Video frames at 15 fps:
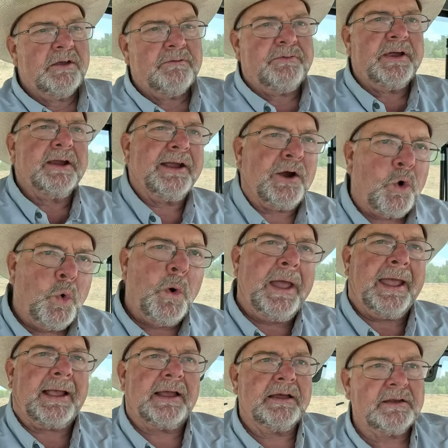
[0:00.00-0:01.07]
very
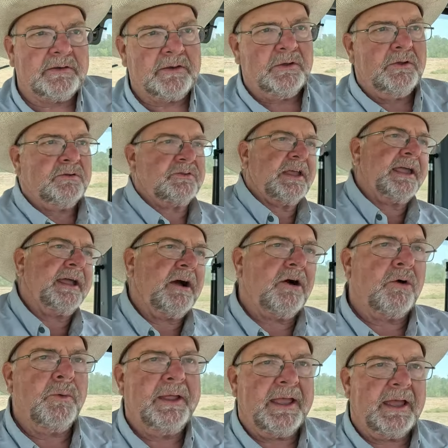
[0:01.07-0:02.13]
quick to say,
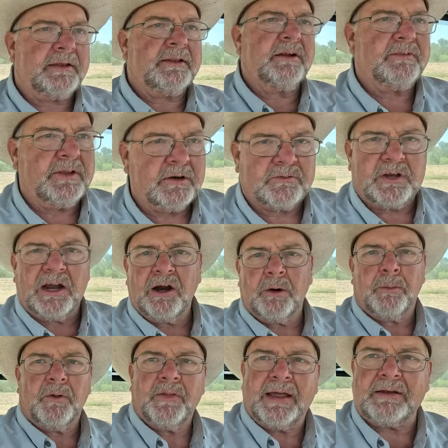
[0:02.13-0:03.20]
oh, we had, they're, they're
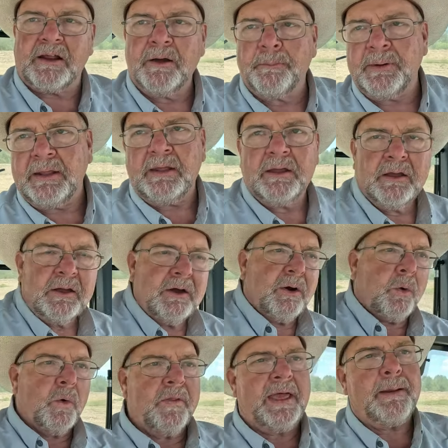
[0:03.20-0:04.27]
terrible. That company
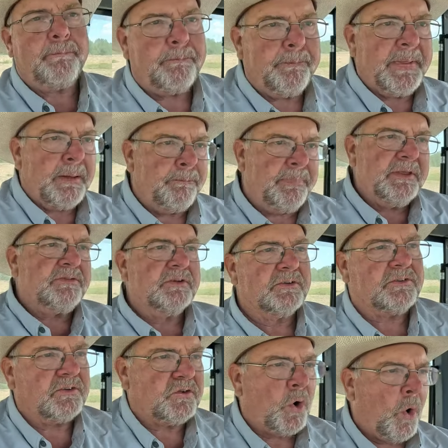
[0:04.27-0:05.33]
or that, that
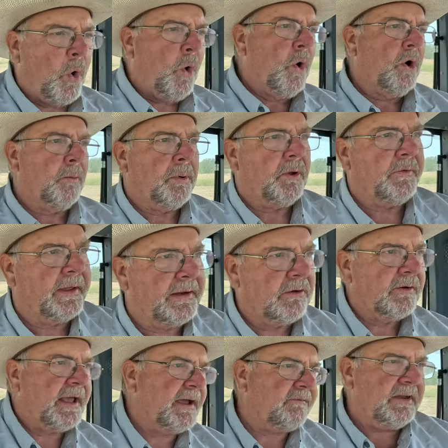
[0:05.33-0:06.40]
business is horrible. They
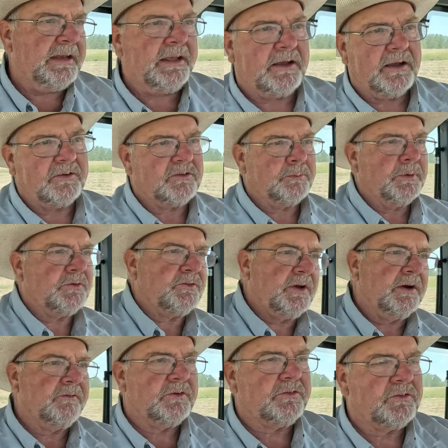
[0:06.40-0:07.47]
don't have any customer
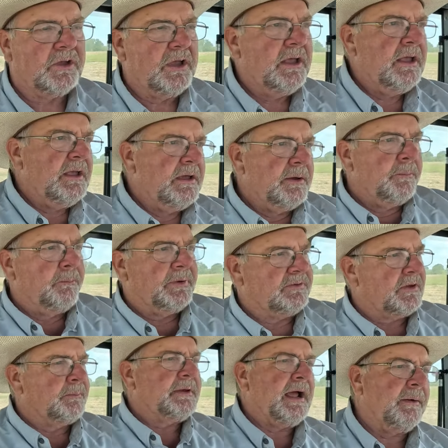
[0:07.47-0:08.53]
service. But
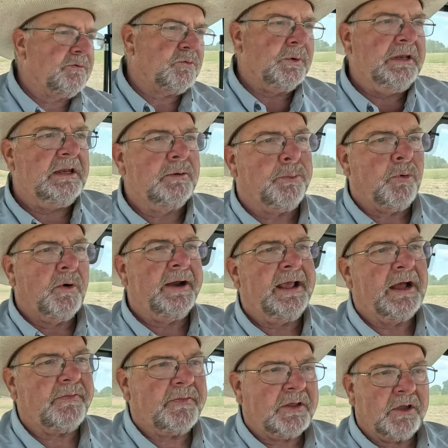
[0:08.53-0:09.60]
sometimes we need to point
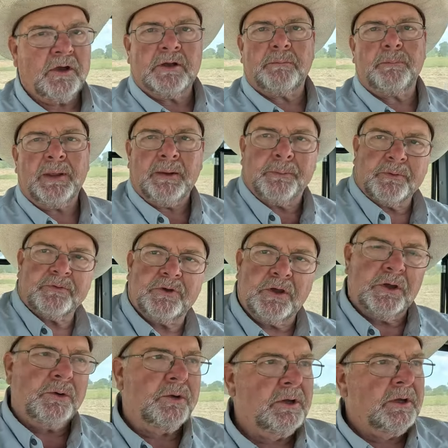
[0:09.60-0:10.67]
out the good people
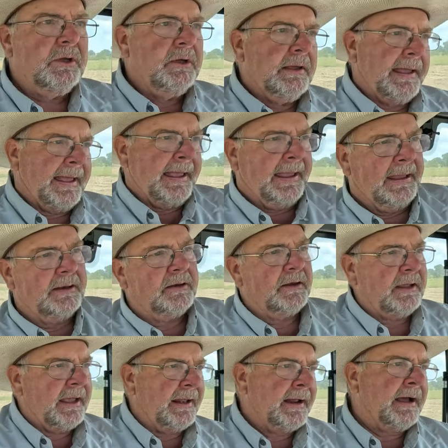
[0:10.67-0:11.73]
too. And,
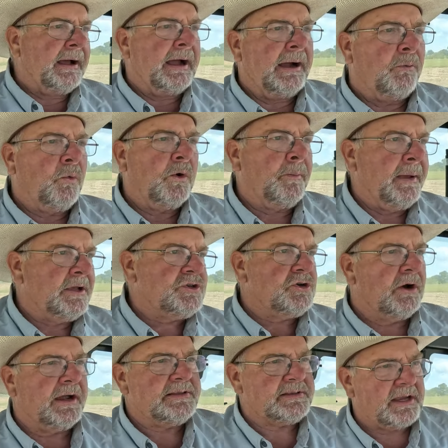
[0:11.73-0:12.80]
and I, I want to make
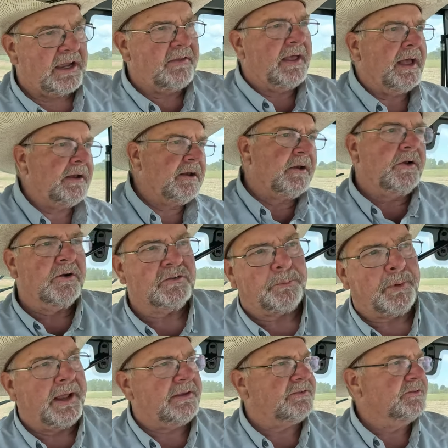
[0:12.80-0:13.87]
sure I say that. There's a
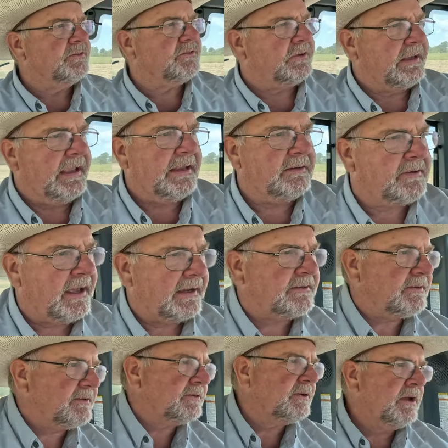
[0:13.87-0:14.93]
place in Seguin,
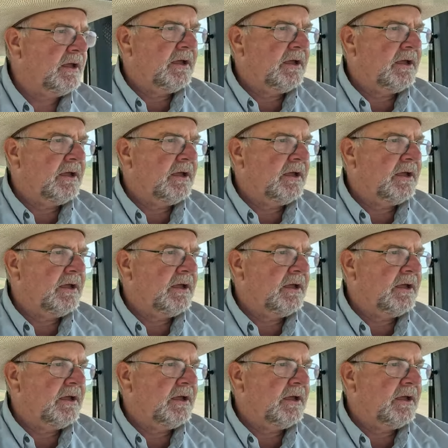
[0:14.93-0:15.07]
Texas